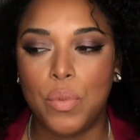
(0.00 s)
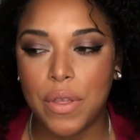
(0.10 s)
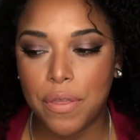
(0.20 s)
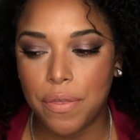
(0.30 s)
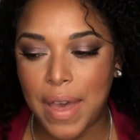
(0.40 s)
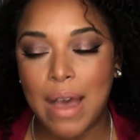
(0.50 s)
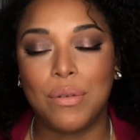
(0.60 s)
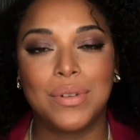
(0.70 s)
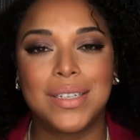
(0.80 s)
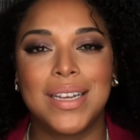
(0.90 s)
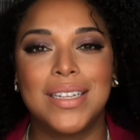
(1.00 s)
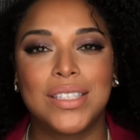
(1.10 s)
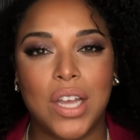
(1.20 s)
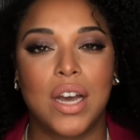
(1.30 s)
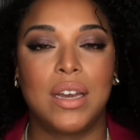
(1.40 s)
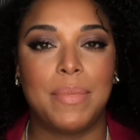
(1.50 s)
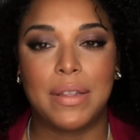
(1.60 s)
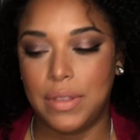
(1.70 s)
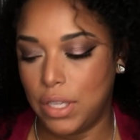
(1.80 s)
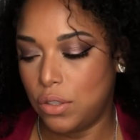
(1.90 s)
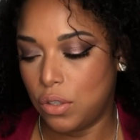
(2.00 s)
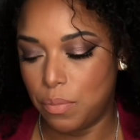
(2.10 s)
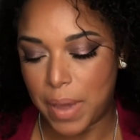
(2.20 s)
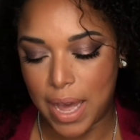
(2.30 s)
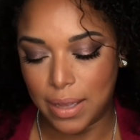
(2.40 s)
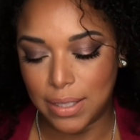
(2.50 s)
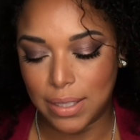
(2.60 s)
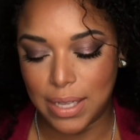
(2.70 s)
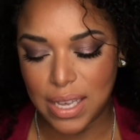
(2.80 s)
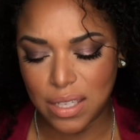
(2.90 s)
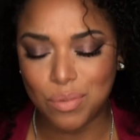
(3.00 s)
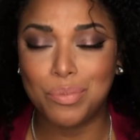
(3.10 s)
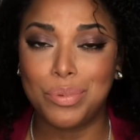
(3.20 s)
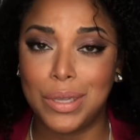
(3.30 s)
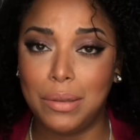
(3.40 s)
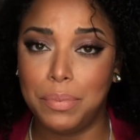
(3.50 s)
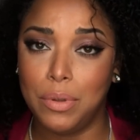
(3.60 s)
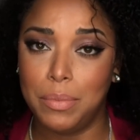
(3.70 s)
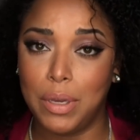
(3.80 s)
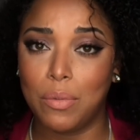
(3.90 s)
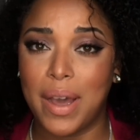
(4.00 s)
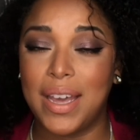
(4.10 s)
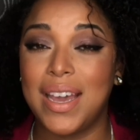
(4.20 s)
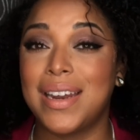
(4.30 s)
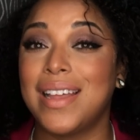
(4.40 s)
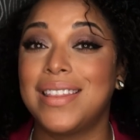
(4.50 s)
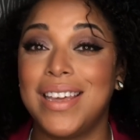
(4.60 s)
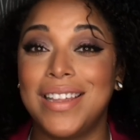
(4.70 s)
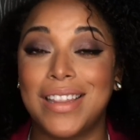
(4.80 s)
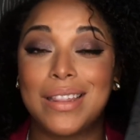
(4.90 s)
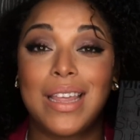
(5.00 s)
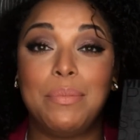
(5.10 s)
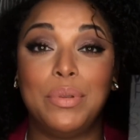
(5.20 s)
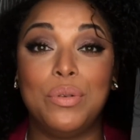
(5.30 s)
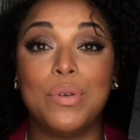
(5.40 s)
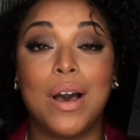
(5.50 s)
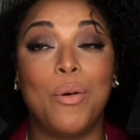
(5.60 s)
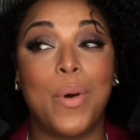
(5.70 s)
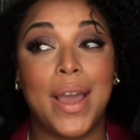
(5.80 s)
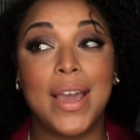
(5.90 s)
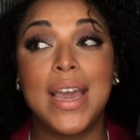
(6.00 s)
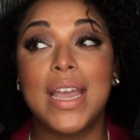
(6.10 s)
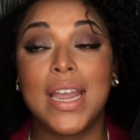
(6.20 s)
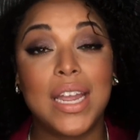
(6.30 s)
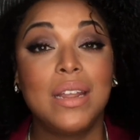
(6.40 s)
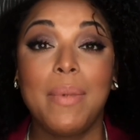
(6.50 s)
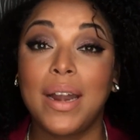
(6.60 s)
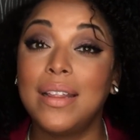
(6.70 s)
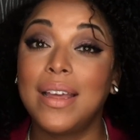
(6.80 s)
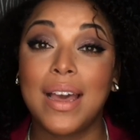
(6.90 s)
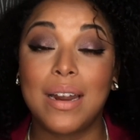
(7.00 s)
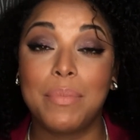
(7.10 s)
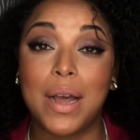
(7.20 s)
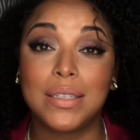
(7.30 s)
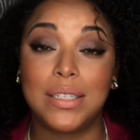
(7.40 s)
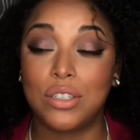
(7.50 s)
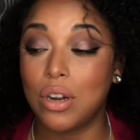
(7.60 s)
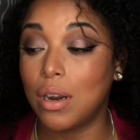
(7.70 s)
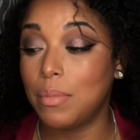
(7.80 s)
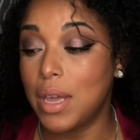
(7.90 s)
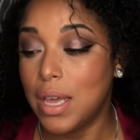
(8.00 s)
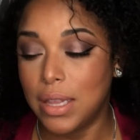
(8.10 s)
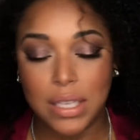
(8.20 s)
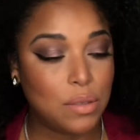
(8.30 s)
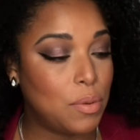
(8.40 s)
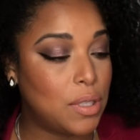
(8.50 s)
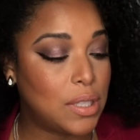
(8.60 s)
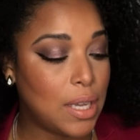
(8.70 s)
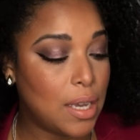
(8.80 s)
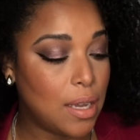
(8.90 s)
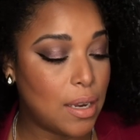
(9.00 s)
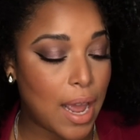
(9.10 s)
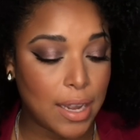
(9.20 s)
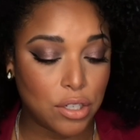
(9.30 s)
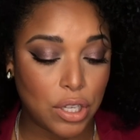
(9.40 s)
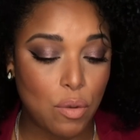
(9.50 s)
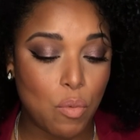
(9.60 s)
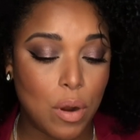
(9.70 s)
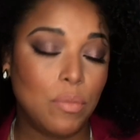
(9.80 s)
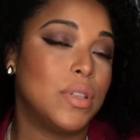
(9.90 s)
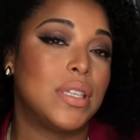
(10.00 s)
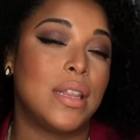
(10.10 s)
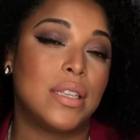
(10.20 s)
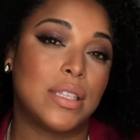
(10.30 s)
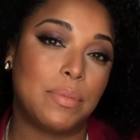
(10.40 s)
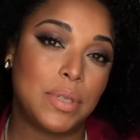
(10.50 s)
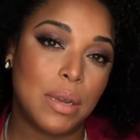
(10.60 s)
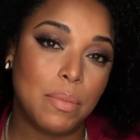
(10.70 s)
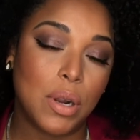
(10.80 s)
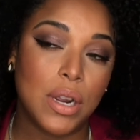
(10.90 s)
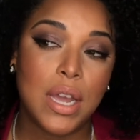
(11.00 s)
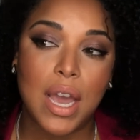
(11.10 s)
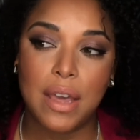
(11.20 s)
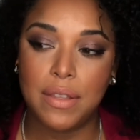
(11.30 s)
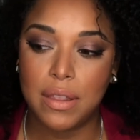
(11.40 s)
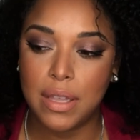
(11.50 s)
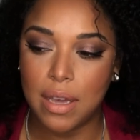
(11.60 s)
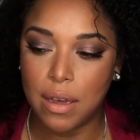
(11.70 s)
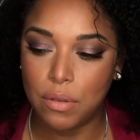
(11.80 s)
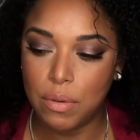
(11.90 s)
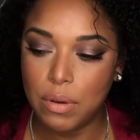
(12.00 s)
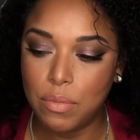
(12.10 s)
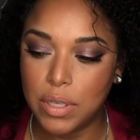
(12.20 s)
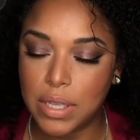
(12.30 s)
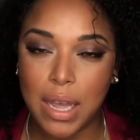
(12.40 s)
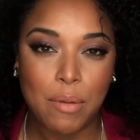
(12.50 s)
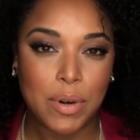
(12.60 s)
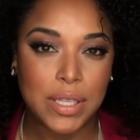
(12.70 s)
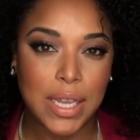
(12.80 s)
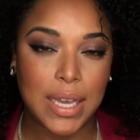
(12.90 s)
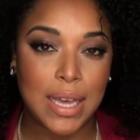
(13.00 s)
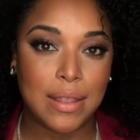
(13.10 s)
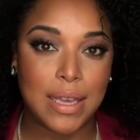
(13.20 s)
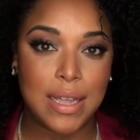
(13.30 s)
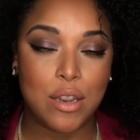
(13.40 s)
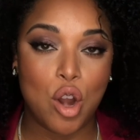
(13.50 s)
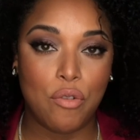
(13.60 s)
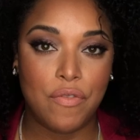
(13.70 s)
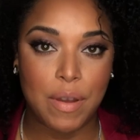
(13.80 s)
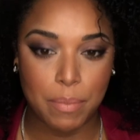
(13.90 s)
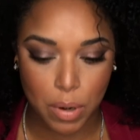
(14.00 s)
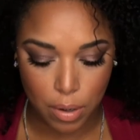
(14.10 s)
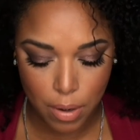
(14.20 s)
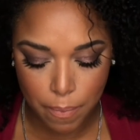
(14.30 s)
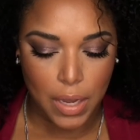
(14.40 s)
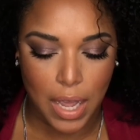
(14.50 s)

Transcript: without talking about these two palettes. These really blew me away and I think that they blew away anybody that got a BoxyCharm. This was in, actually one was in the September and then the other one was, I wanna say in the November.